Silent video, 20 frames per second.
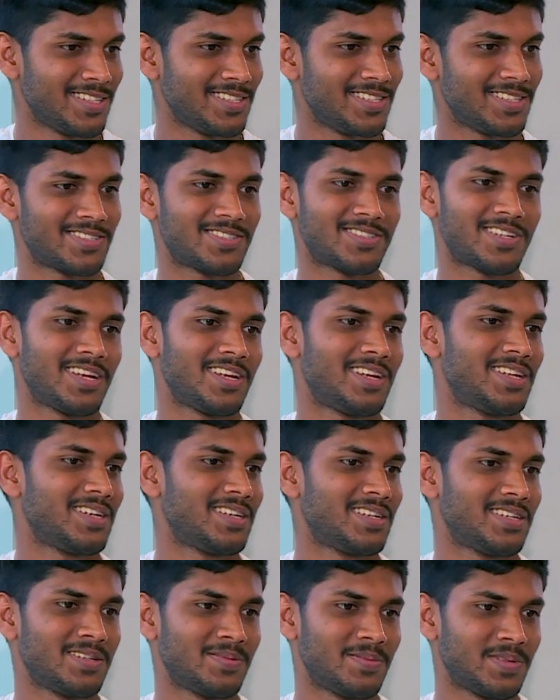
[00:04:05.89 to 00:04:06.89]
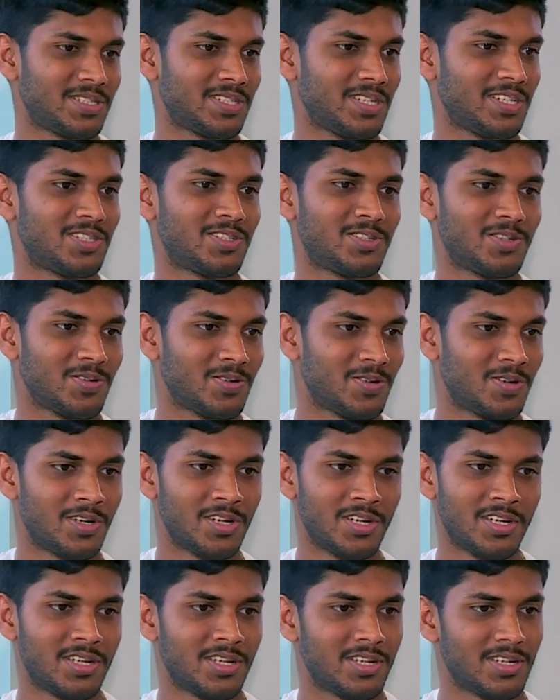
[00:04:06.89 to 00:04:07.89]
Just write a message to
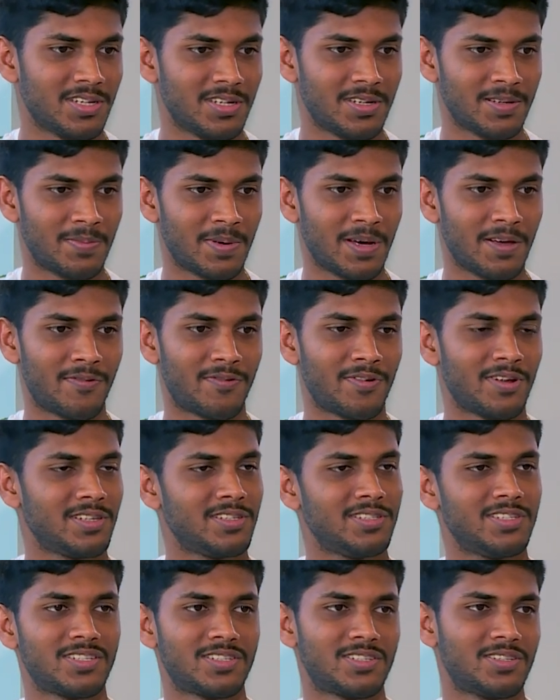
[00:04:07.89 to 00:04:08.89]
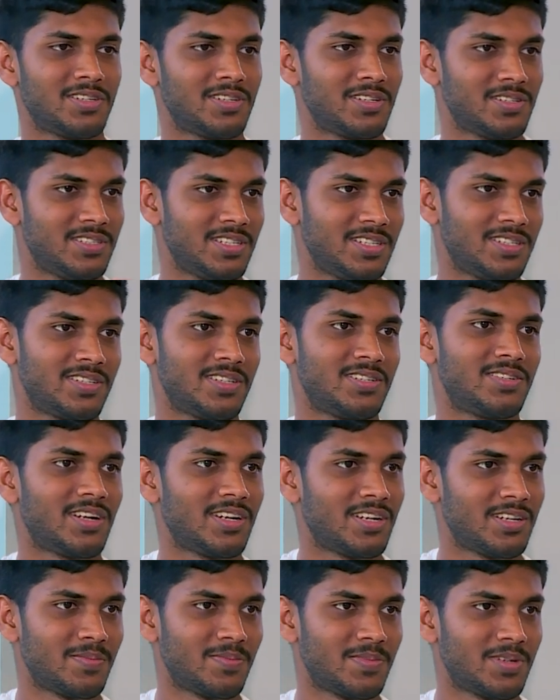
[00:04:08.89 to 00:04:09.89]
my friend, just generate
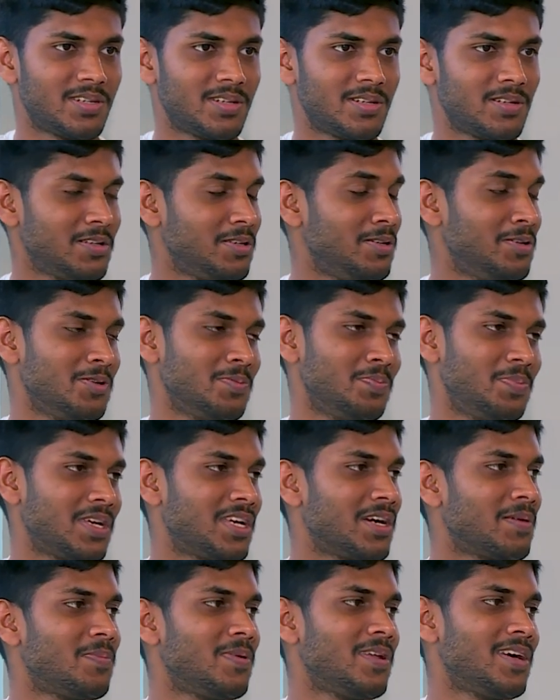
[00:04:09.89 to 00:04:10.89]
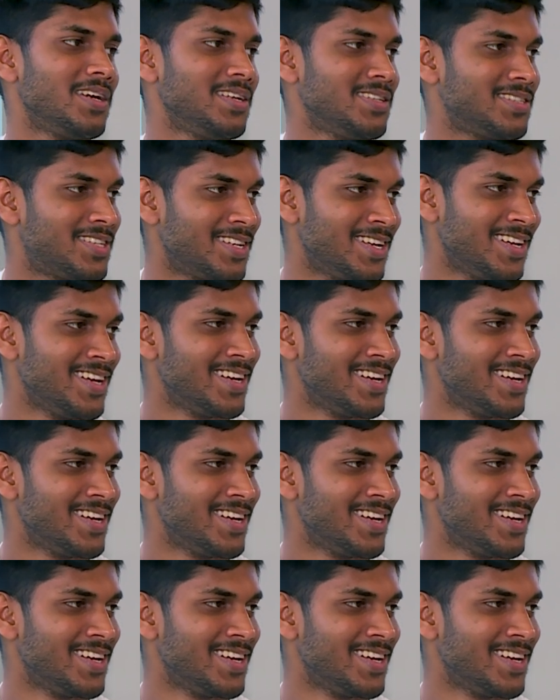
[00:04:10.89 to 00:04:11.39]
random, pick up lines,